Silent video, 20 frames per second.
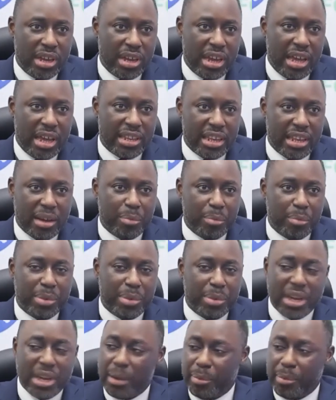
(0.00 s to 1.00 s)
and they have a
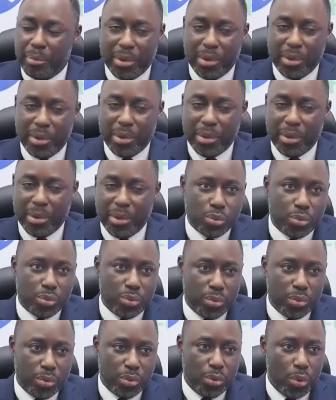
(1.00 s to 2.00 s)
bigger capability to
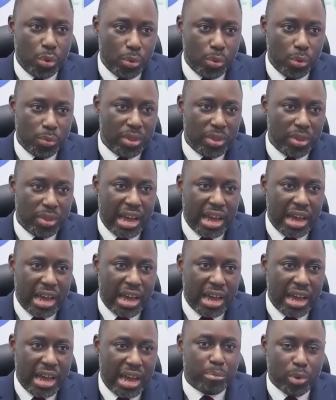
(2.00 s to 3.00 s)
grow
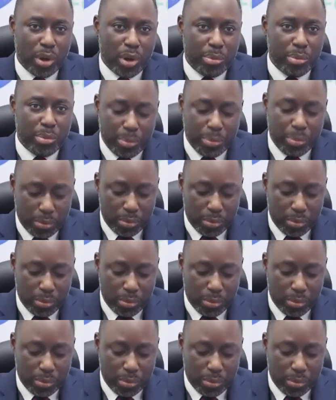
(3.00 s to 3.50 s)
and employ people.